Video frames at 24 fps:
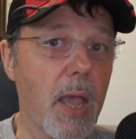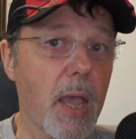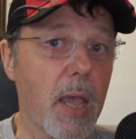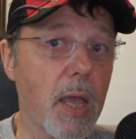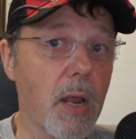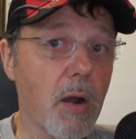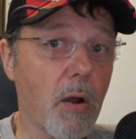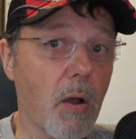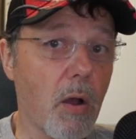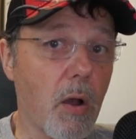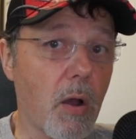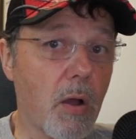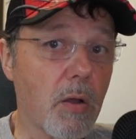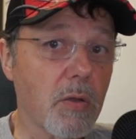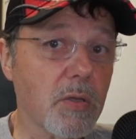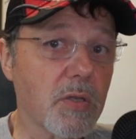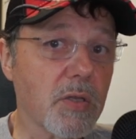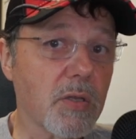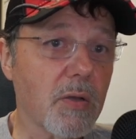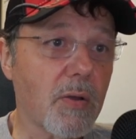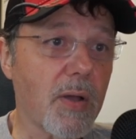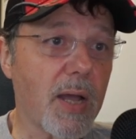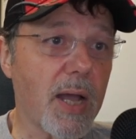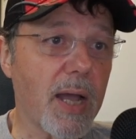It
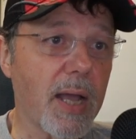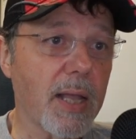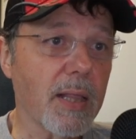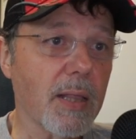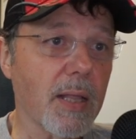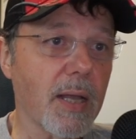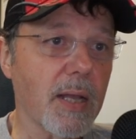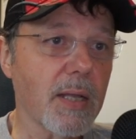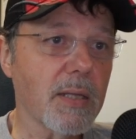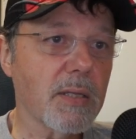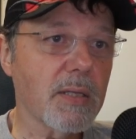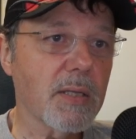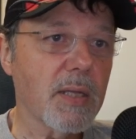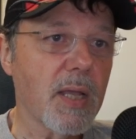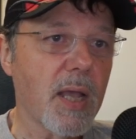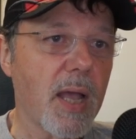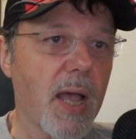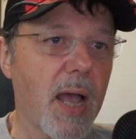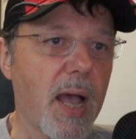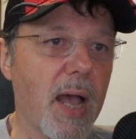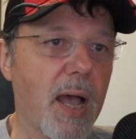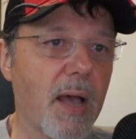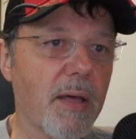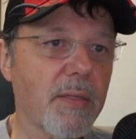also highlights
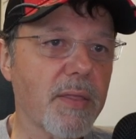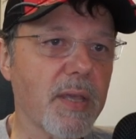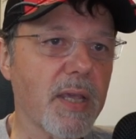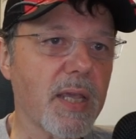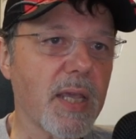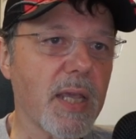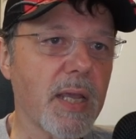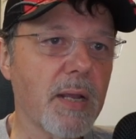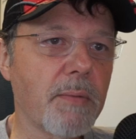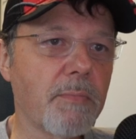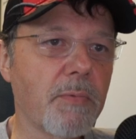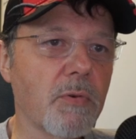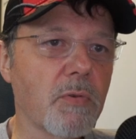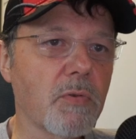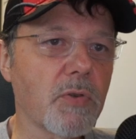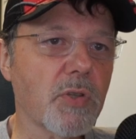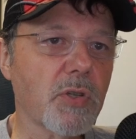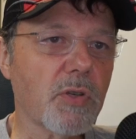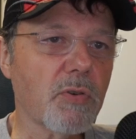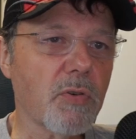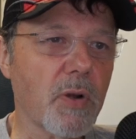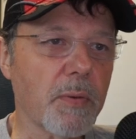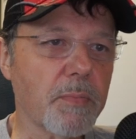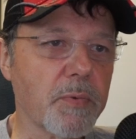how the Hebrew
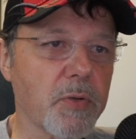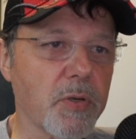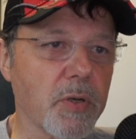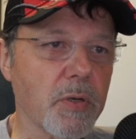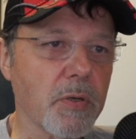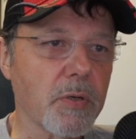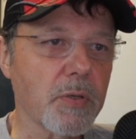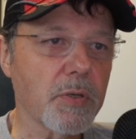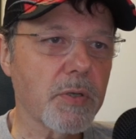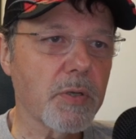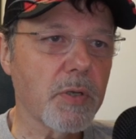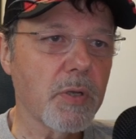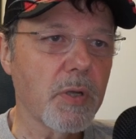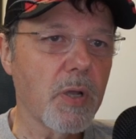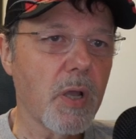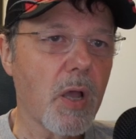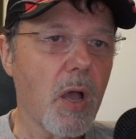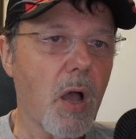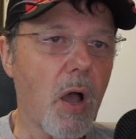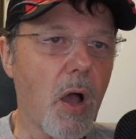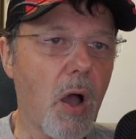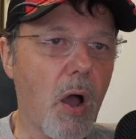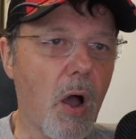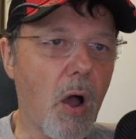scriptures
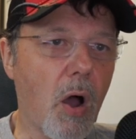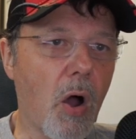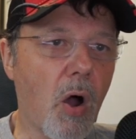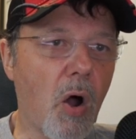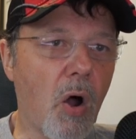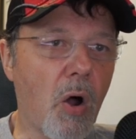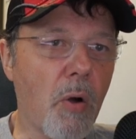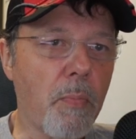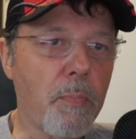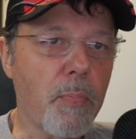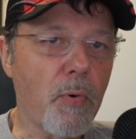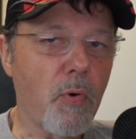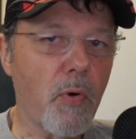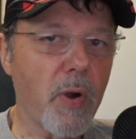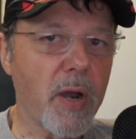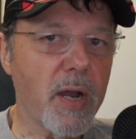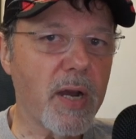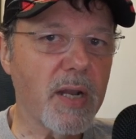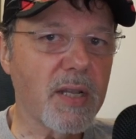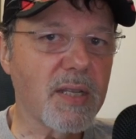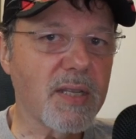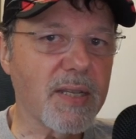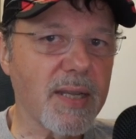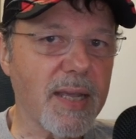all
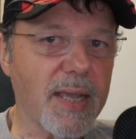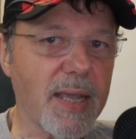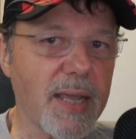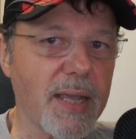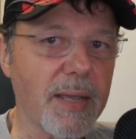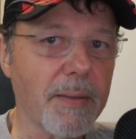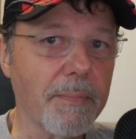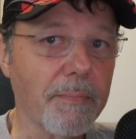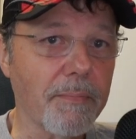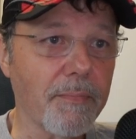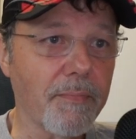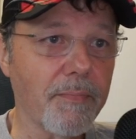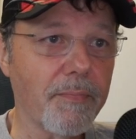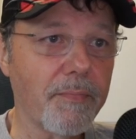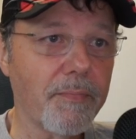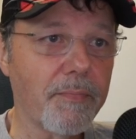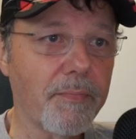pointed to him,